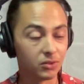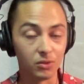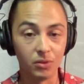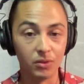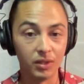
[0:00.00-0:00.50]

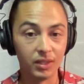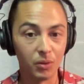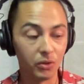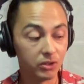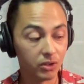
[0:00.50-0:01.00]
So
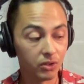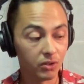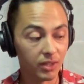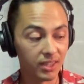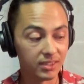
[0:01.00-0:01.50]
what I want you to
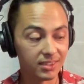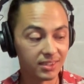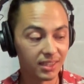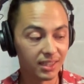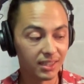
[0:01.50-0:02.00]
do is
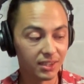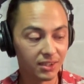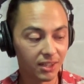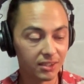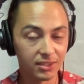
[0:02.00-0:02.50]
slightly
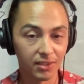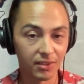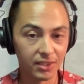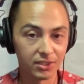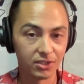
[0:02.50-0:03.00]
touch
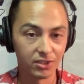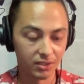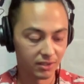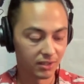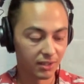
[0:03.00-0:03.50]

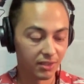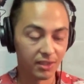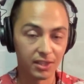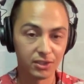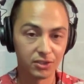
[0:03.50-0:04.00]
this
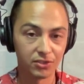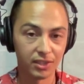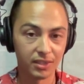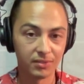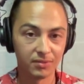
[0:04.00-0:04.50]
thickest
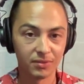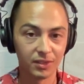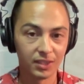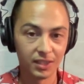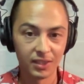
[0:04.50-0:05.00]
string,
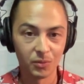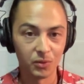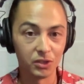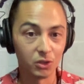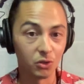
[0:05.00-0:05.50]

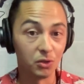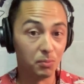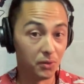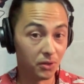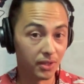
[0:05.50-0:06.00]
which is going
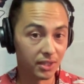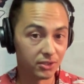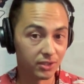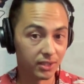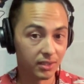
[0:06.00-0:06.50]
to mute
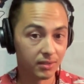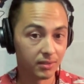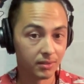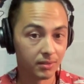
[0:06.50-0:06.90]
that string.